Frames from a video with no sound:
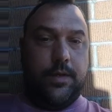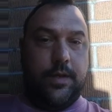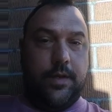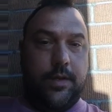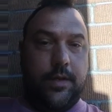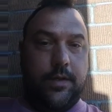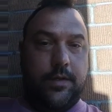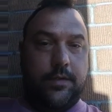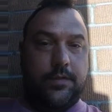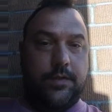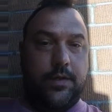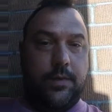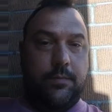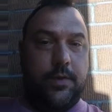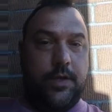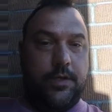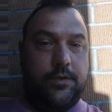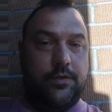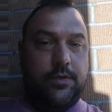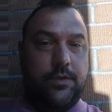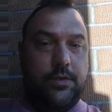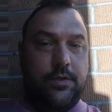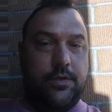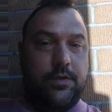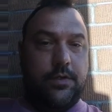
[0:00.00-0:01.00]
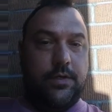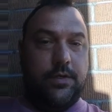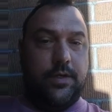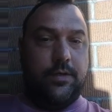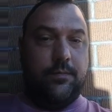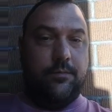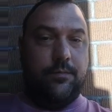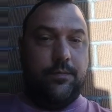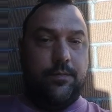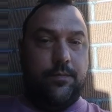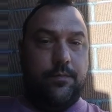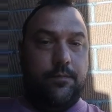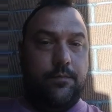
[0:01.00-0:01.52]
as I mentioned,
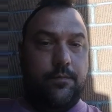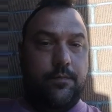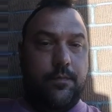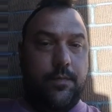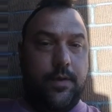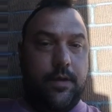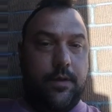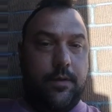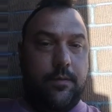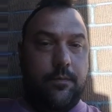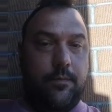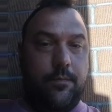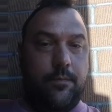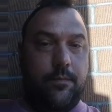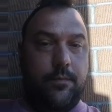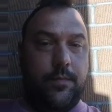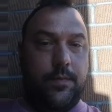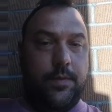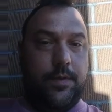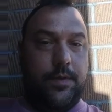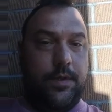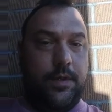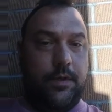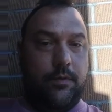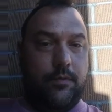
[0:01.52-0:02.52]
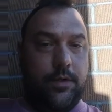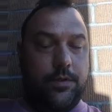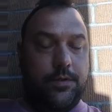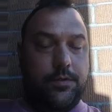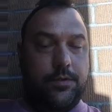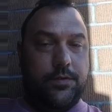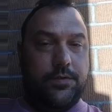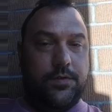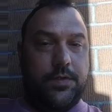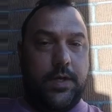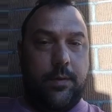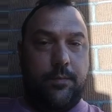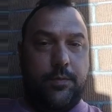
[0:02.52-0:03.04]
the
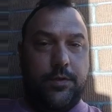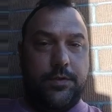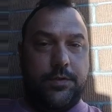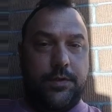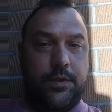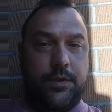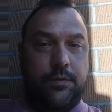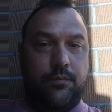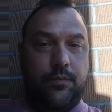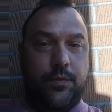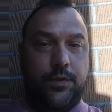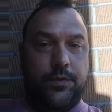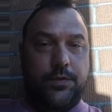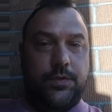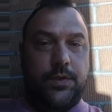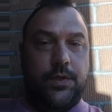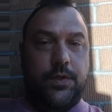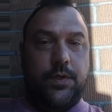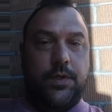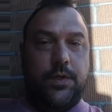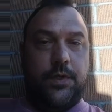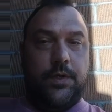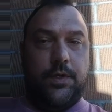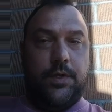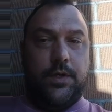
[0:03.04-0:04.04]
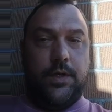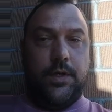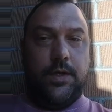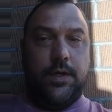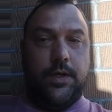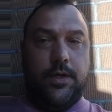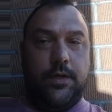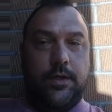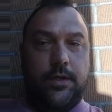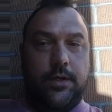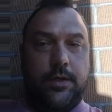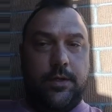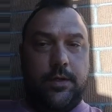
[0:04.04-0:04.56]
original Cybersyn was
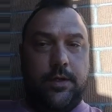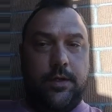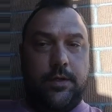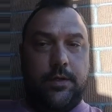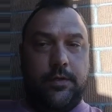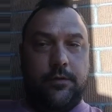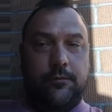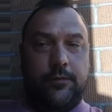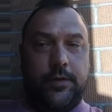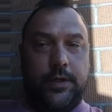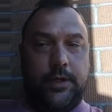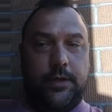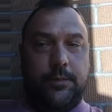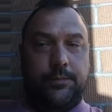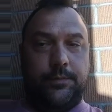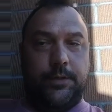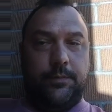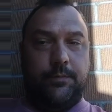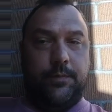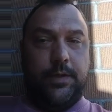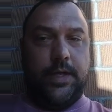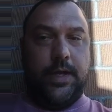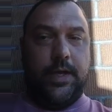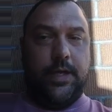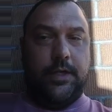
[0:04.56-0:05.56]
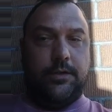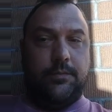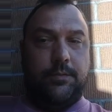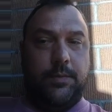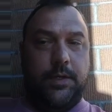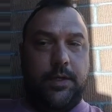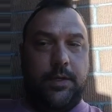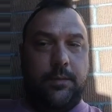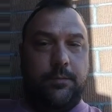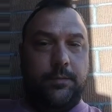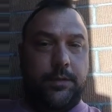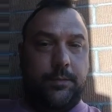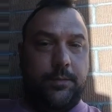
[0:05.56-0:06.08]
developed and began to
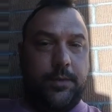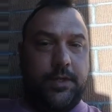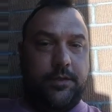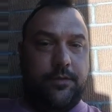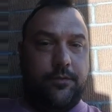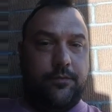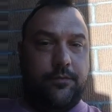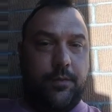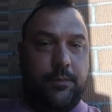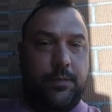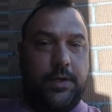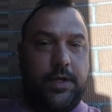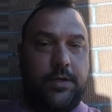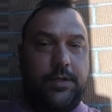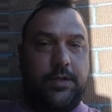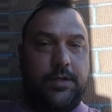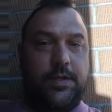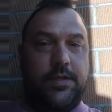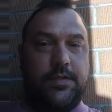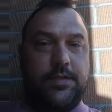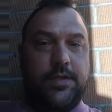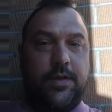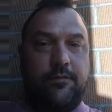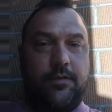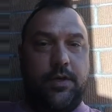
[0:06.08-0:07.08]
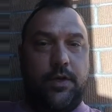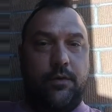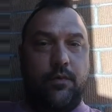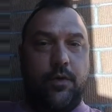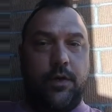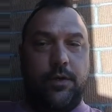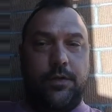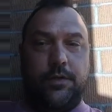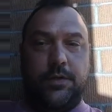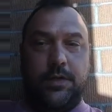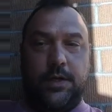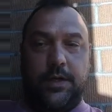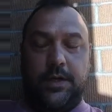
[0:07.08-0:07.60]
be implemented from
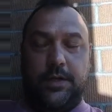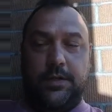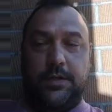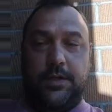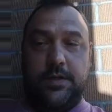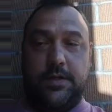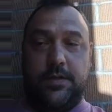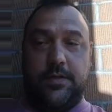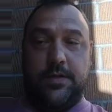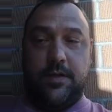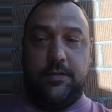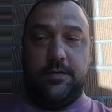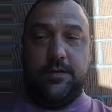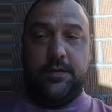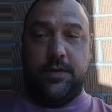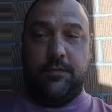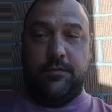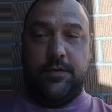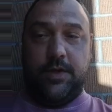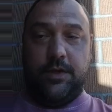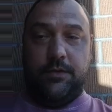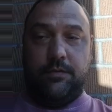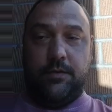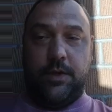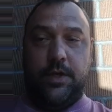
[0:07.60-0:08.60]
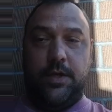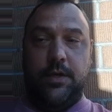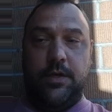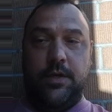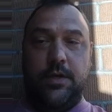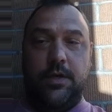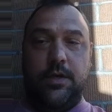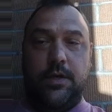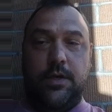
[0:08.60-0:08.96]
1971 to 1973.